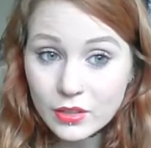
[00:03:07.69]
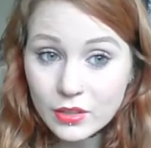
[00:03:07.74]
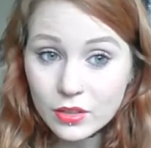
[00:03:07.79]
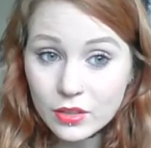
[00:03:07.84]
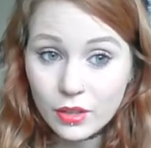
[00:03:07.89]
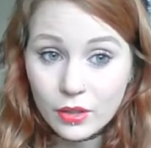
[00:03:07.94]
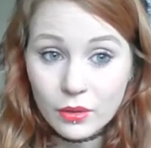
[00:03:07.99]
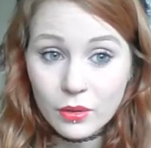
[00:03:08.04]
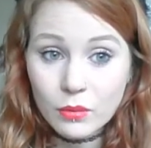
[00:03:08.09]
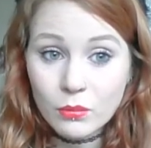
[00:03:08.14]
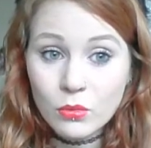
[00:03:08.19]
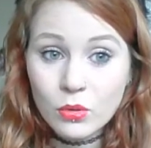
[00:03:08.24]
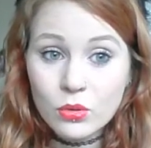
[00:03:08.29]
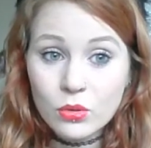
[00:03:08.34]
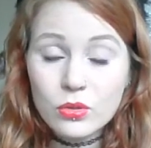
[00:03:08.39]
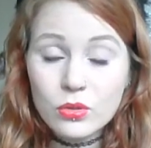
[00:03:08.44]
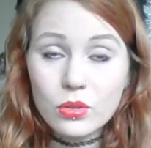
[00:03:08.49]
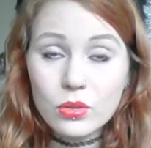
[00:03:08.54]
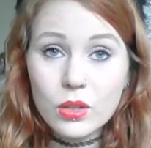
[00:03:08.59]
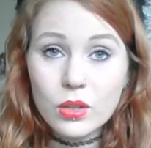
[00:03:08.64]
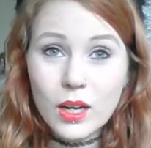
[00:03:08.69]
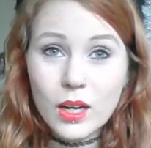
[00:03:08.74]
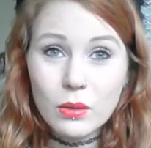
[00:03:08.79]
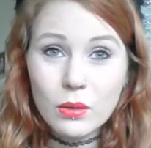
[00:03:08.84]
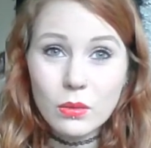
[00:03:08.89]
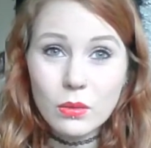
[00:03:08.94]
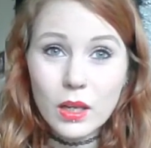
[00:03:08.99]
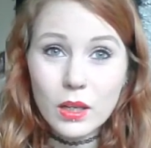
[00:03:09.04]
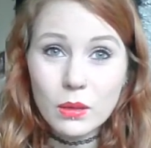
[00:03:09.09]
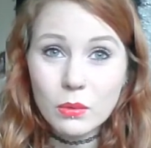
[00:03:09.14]
so I'm not sure
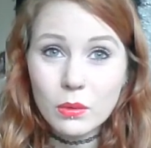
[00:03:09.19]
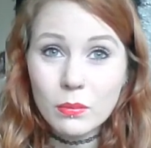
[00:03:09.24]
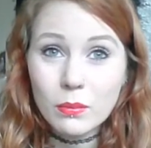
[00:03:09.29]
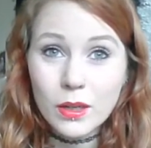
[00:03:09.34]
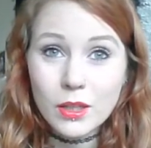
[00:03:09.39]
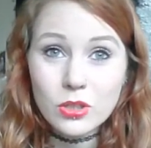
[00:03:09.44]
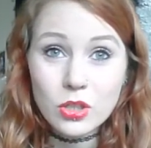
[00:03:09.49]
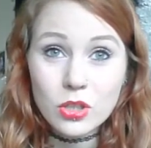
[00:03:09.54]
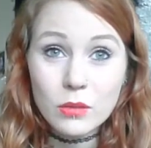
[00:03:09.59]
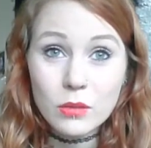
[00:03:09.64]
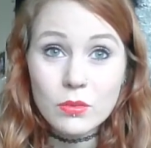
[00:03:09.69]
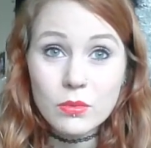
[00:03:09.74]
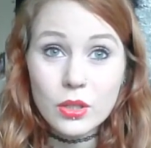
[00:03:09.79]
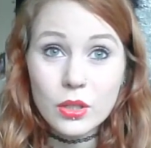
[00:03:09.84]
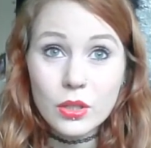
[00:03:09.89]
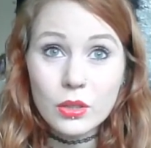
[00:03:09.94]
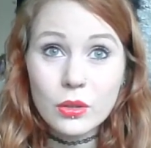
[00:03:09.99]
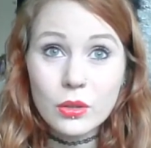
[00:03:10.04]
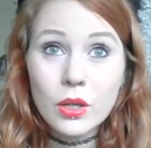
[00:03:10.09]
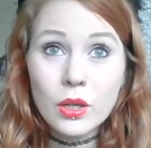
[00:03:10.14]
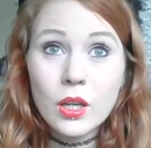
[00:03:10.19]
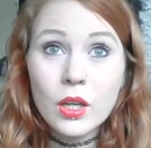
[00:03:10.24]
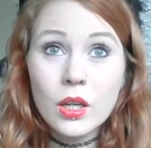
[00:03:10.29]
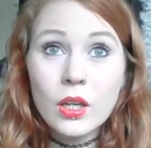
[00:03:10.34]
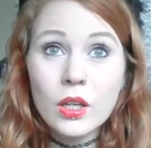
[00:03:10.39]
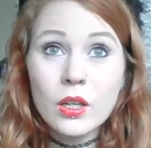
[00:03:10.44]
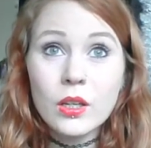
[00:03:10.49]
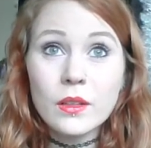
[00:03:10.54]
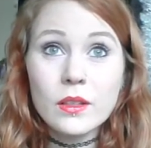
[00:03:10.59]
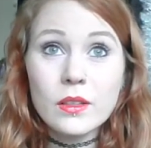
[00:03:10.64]
how well it would match up to
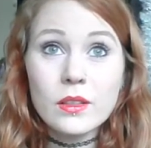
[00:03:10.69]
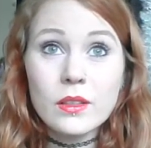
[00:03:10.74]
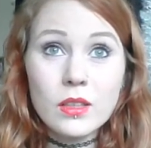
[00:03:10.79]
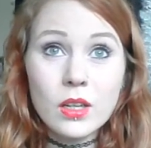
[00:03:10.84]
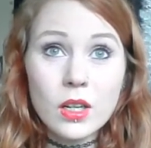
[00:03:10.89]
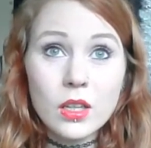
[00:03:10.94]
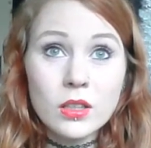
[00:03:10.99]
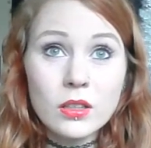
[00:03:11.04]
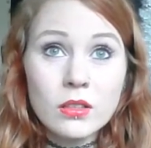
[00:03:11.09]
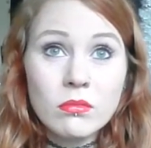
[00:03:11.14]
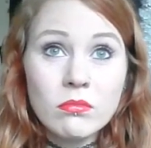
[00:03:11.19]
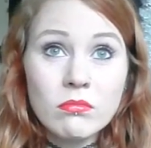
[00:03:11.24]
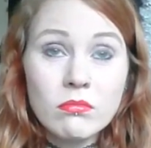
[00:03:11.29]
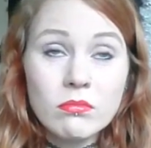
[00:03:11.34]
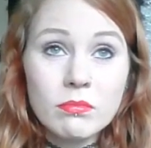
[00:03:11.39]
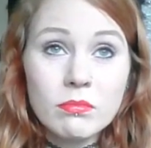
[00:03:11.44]
the sun.